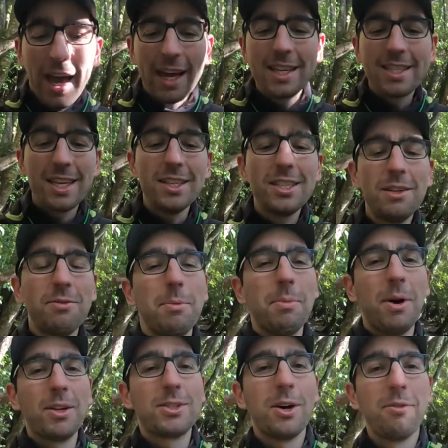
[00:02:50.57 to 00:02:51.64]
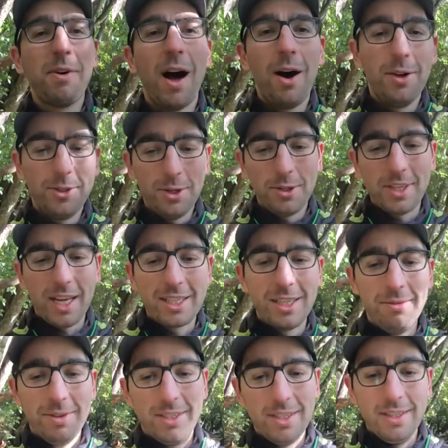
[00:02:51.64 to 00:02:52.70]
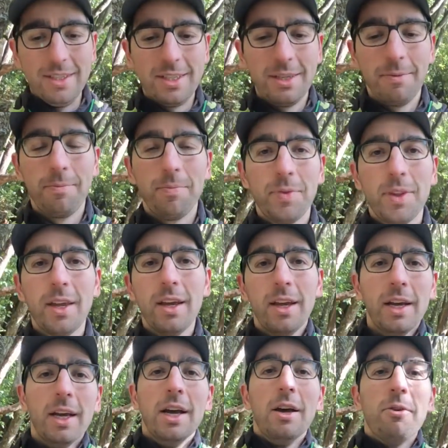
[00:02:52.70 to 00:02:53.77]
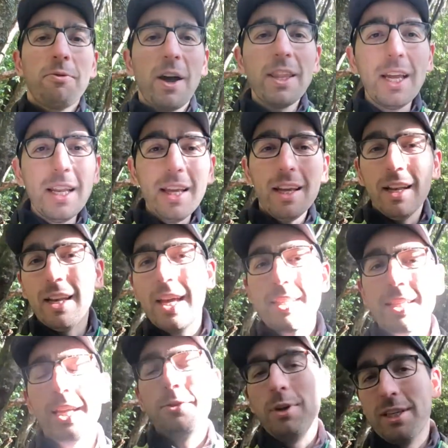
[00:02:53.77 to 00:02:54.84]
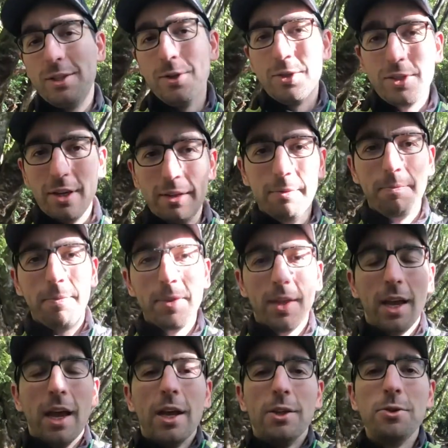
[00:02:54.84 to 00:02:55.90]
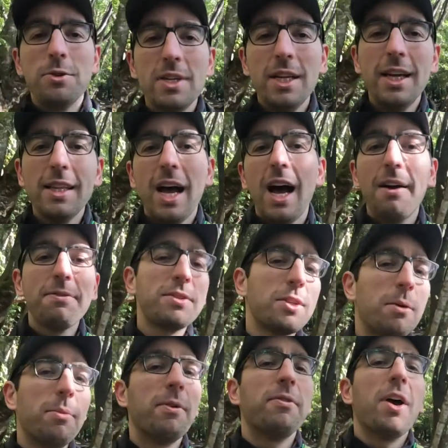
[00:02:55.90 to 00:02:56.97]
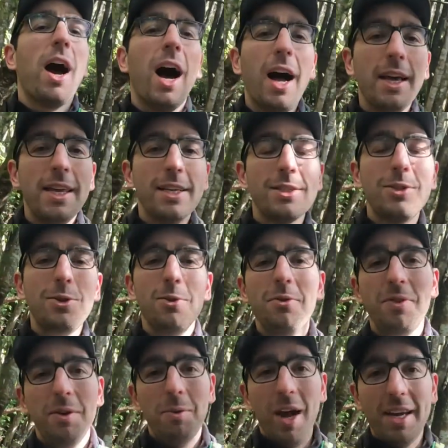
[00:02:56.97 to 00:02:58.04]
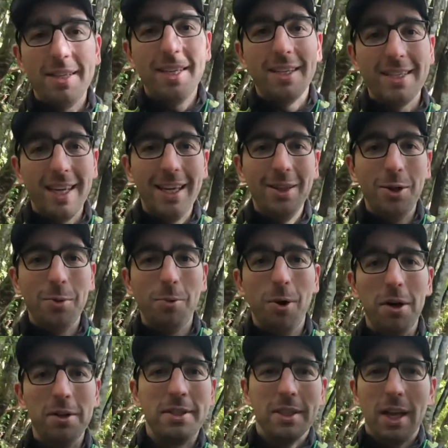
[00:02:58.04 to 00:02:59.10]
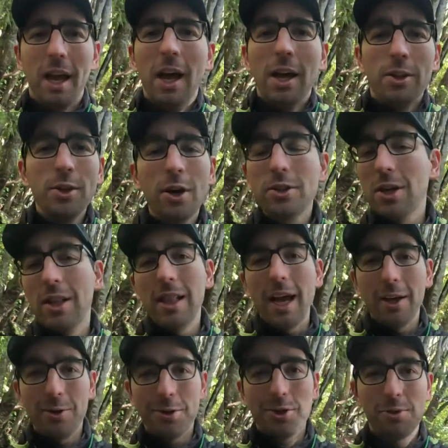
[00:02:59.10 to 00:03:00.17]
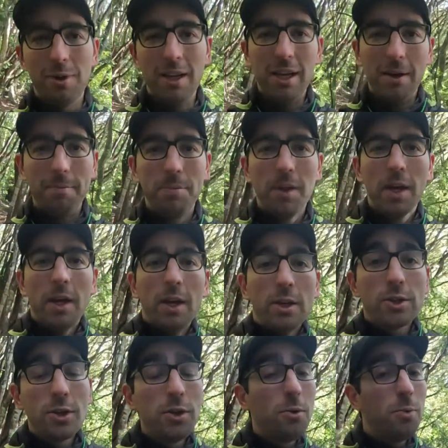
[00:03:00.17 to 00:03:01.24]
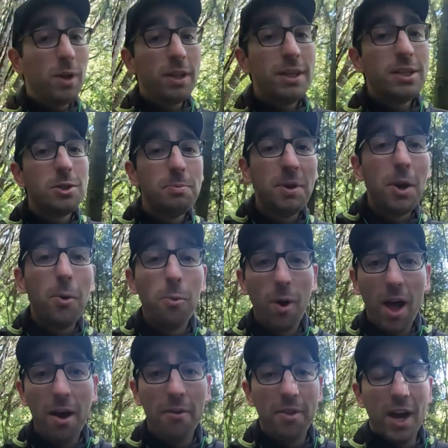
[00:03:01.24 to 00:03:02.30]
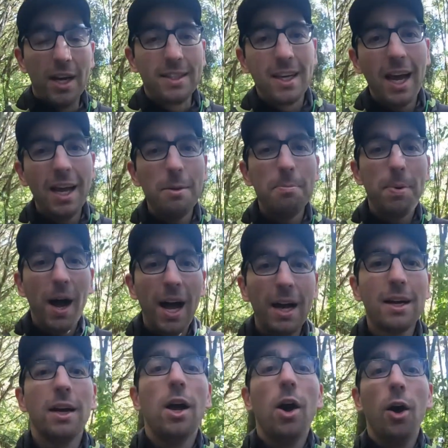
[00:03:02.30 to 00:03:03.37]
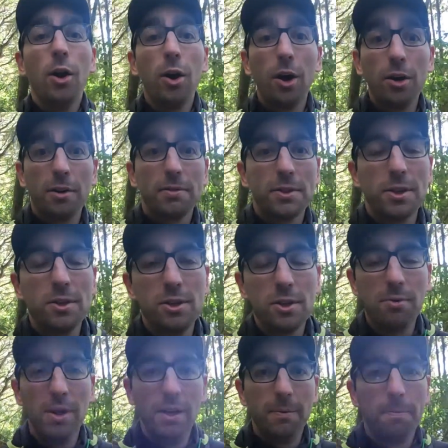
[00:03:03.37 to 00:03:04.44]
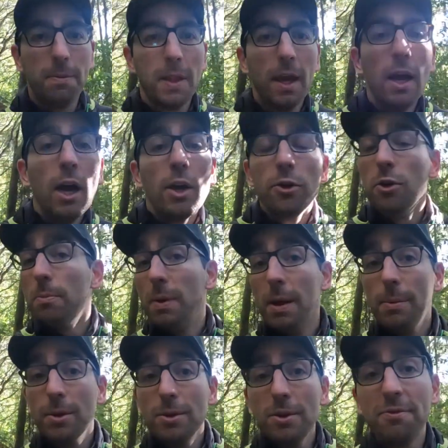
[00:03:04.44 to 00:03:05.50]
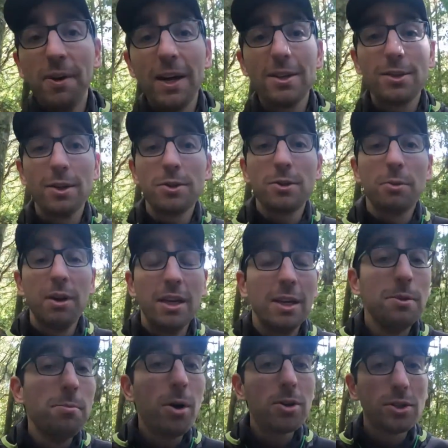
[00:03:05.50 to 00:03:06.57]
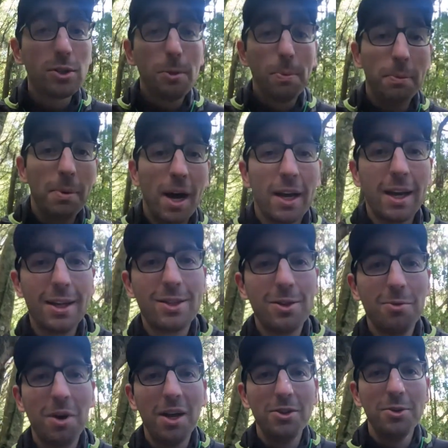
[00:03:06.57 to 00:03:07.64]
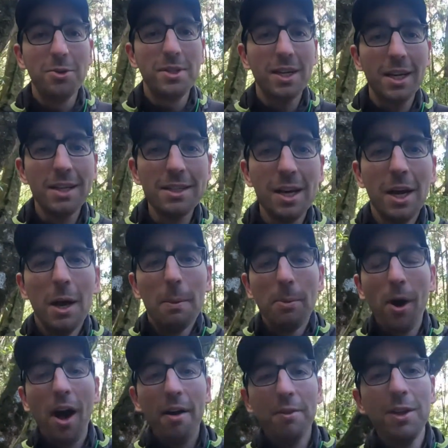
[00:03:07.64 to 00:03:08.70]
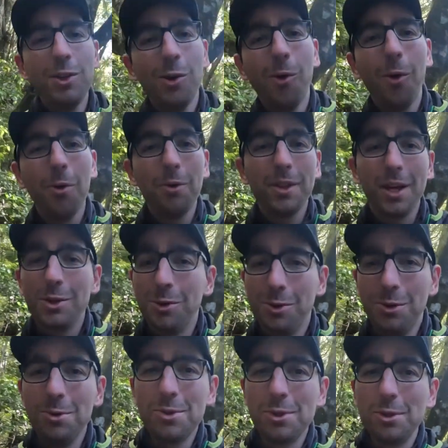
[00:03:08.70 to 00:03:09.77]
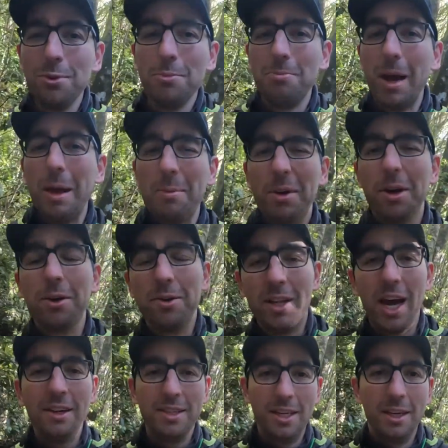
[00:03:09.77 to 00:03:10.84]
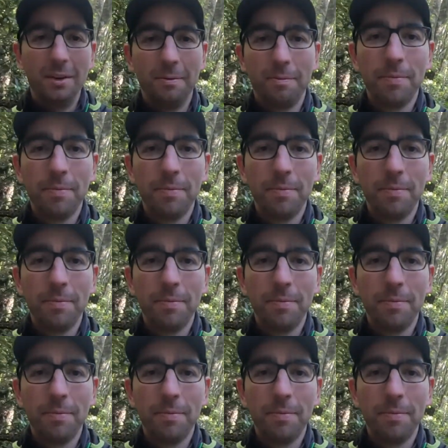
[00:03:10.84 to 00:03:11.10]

extensive amount of outdoors activities. Finally, let's address the sun. New Zealand have some of the highest UV ratings in the world, not unlike Australia. So you will to be aware of that and pack a lot of sunscreen. You'll be able to find sunscreen in most supermarkets around New Zealand, but having your own that you use to may be a good idea.